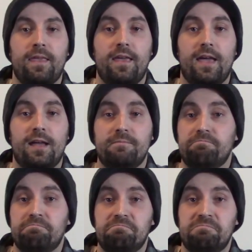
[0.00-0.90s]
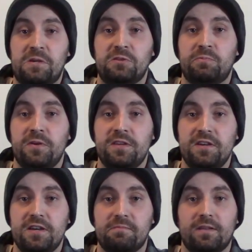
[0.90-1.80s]
And it was pretty
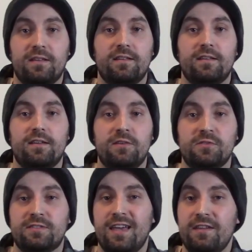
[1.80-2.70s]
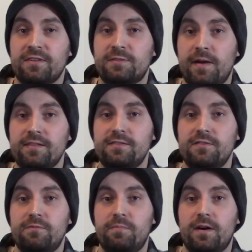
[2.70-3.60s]
good. It was kind of
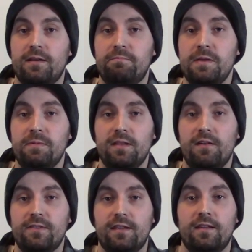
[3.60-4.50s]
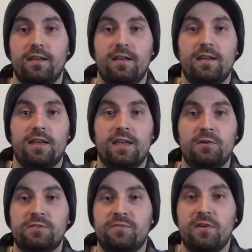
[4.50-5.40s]
expensive, but people loved it. It
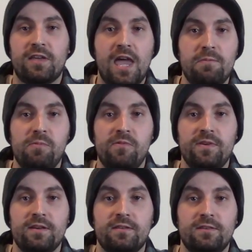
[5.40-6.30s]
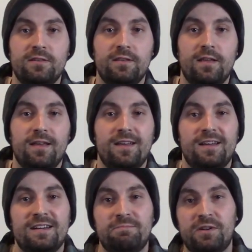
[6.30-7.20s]
was a very capable vehicle,
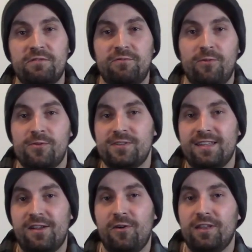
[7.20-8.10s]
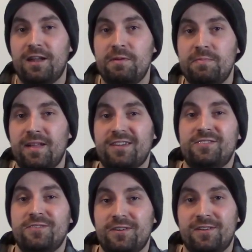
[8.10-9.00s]
but unfortunately not a whole lot of people
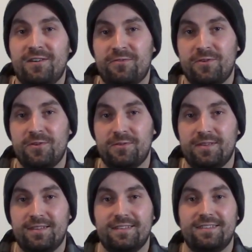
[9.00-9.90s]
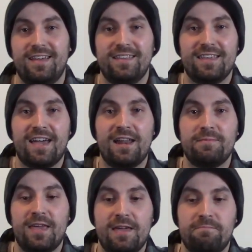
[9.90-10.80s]
actually took it off-road. They kind of
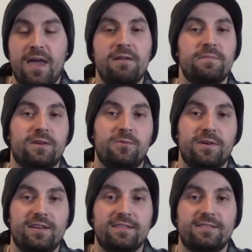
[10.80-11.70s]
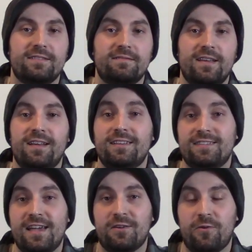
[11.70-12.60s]
became pavement queens and
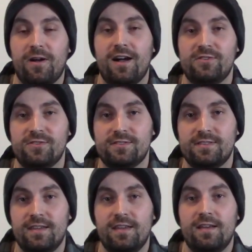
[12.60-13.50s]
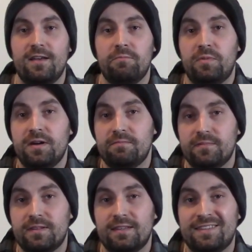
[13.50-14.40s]
sat in garages. But
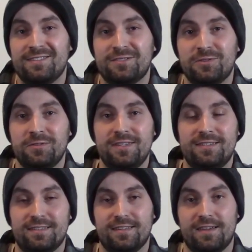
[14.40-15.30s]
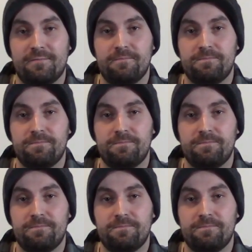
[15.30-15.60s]
they still sold decently.